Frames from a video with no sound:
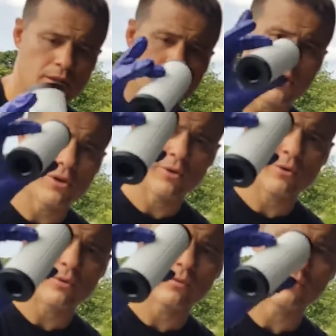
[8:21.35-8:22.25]
The
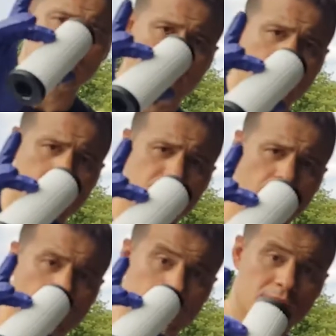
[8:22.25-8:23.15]
new
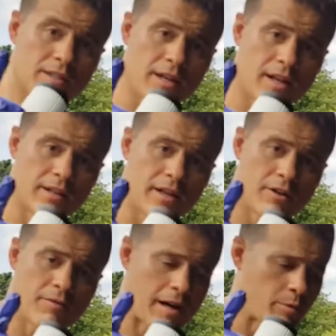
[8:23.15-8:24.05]
AMSOIL synthetic
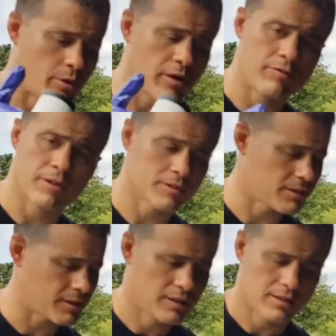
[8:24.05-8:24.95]
nanofiber oil
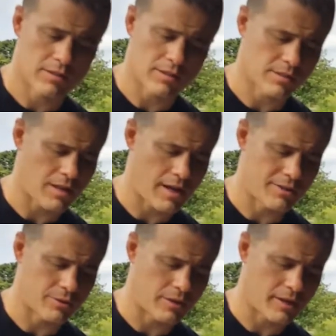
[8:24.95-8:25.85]
filter just
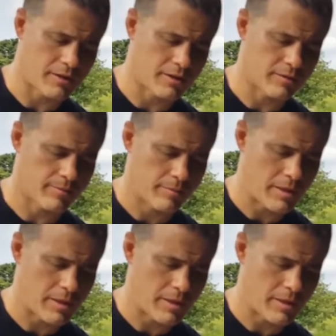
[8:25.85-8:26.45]
slides right on,